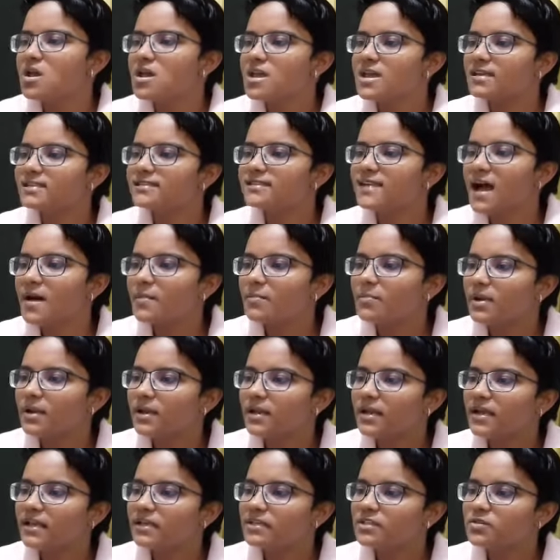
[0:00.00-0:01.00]
Example
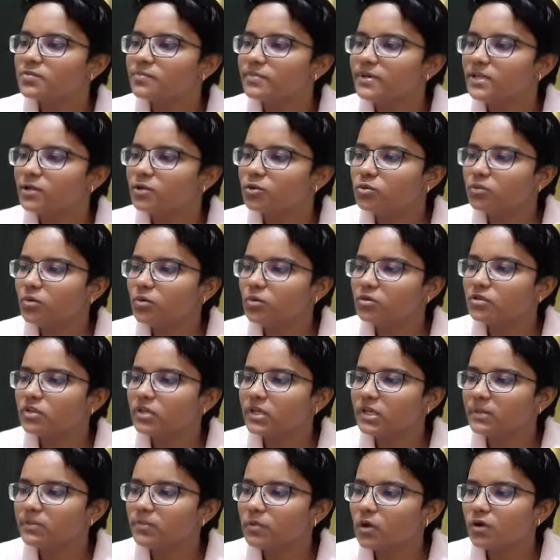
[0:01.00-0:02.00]
is
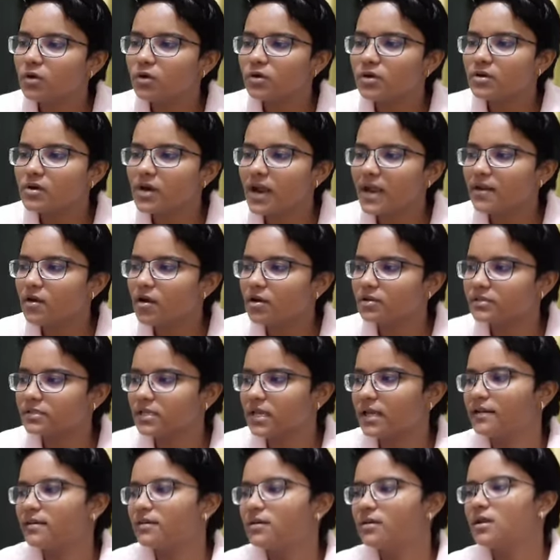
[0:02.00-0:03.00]
B2O3, boron
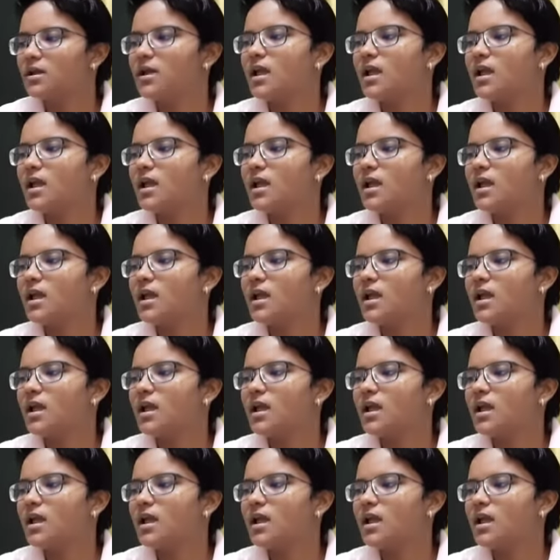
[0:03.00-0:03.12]
trioxide.